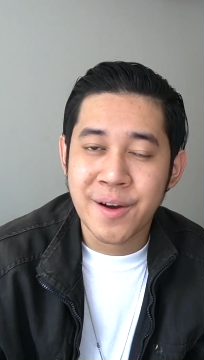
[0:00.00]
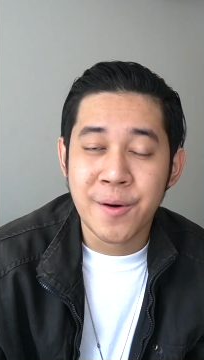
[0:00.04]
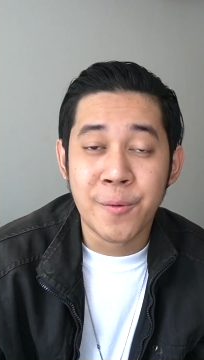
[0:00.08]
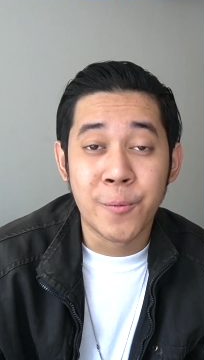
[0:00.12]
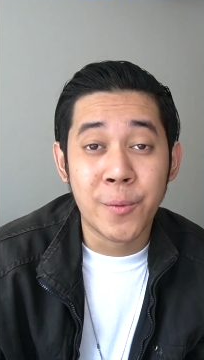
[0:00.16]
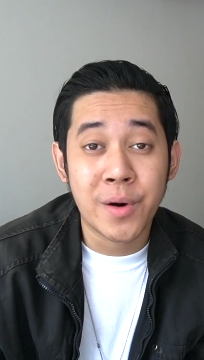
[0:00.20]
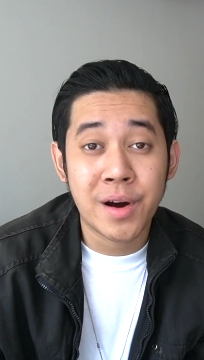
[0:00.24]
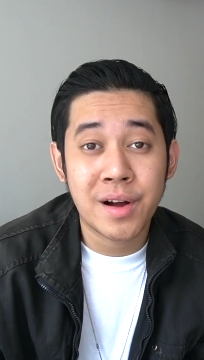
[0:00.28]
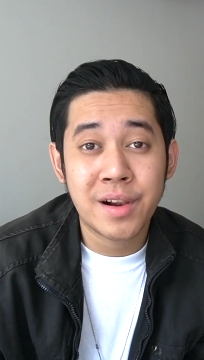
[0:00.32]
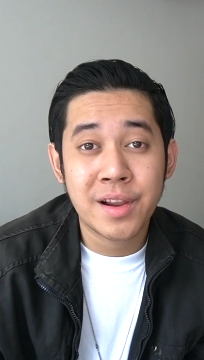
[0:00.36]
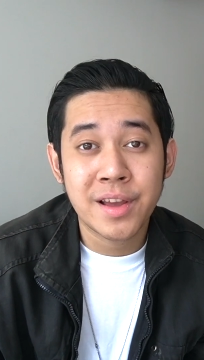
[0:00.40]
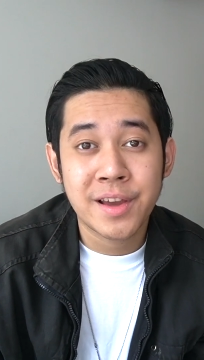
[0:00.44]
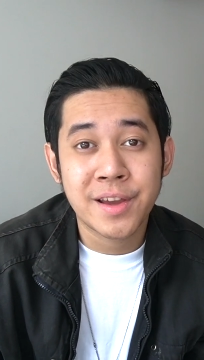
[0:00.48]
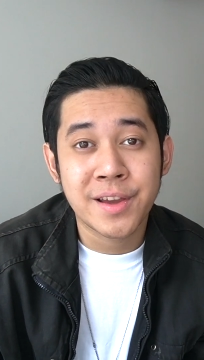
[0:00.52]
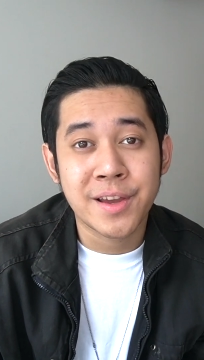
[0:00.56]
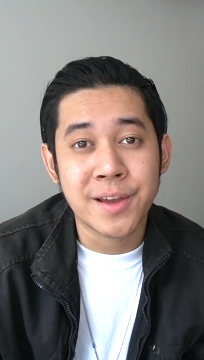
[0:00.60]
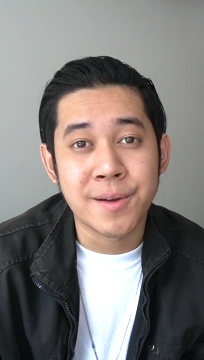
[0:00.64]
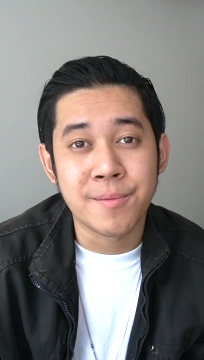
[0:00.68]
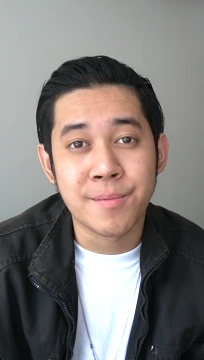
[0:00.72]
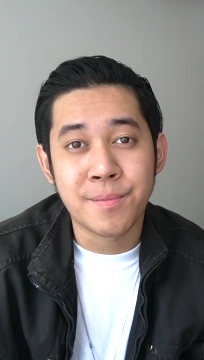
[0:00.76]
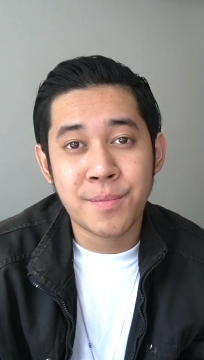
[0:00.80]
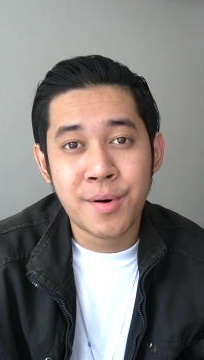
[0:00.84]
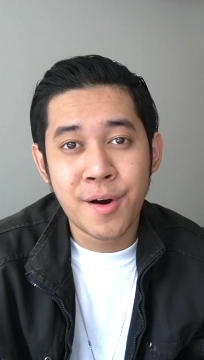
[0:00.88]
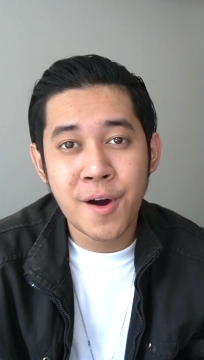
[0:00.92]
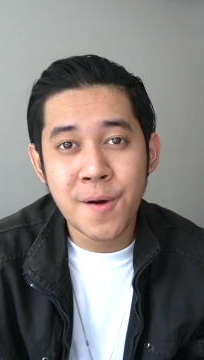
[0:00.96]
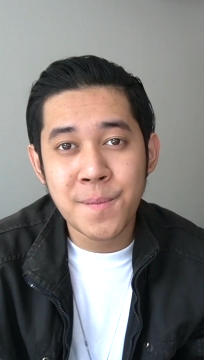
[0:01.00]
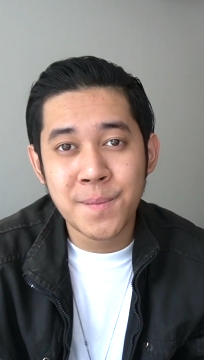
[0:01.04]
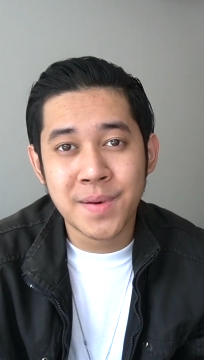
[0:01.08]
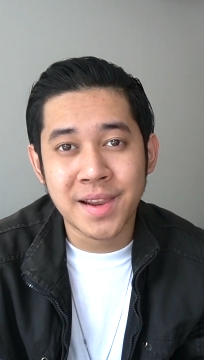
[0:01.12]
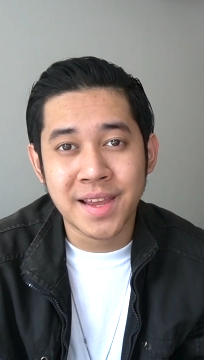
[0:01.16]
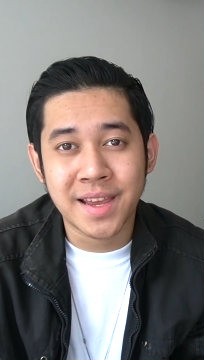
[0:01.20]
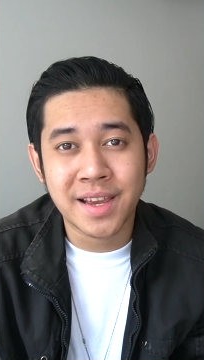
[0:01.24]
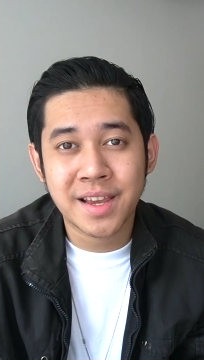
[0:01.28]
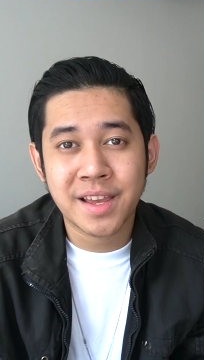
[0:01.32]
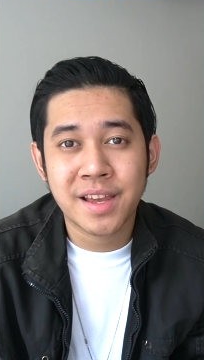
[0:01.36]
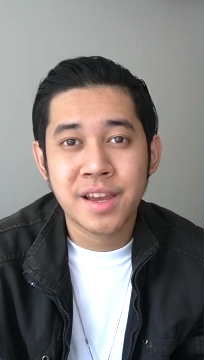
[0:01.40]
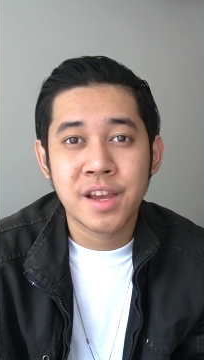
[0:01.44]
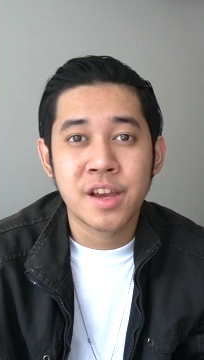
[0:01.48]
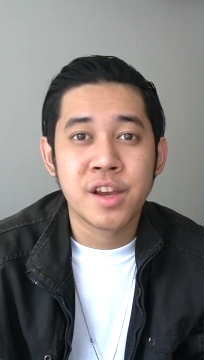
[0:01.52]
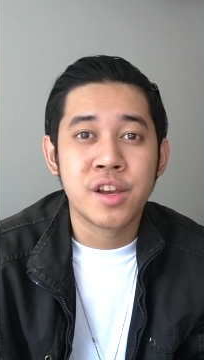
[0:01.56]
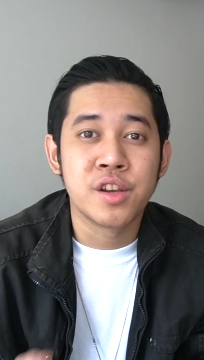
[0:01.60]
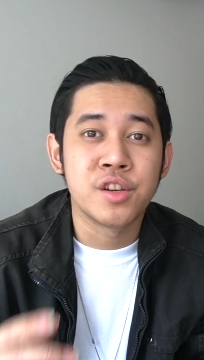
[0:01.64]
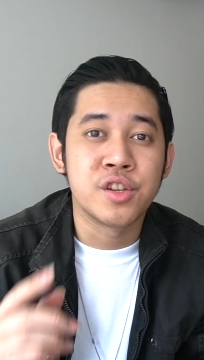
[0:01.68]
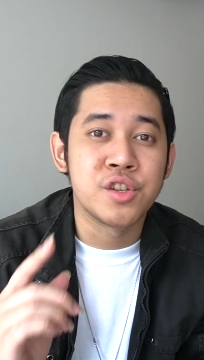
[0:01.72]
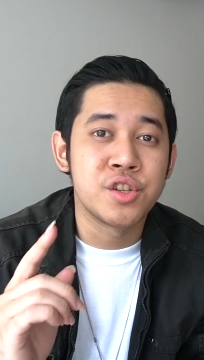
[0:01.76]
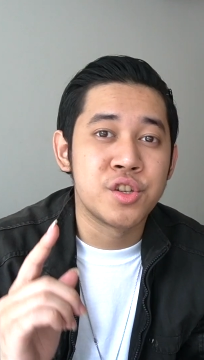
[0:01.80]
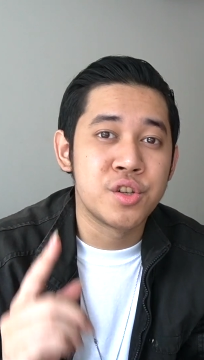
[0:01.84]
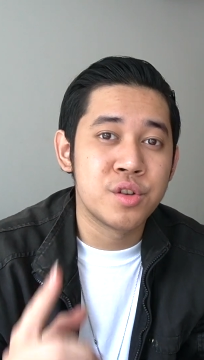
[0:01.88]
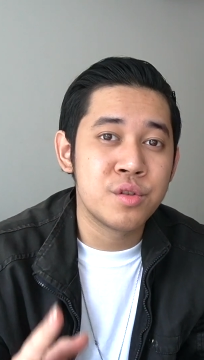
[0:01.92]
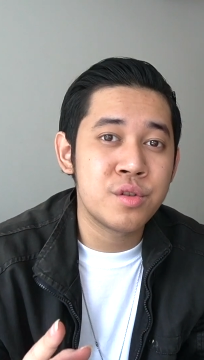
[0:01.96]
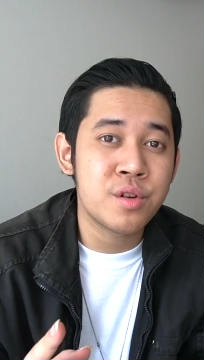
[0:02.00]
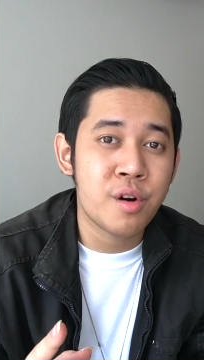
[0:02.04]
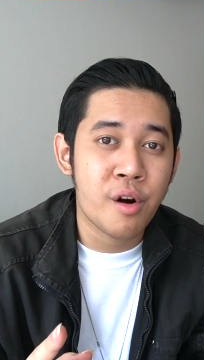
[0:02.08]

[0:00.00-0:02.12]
Well, in public, you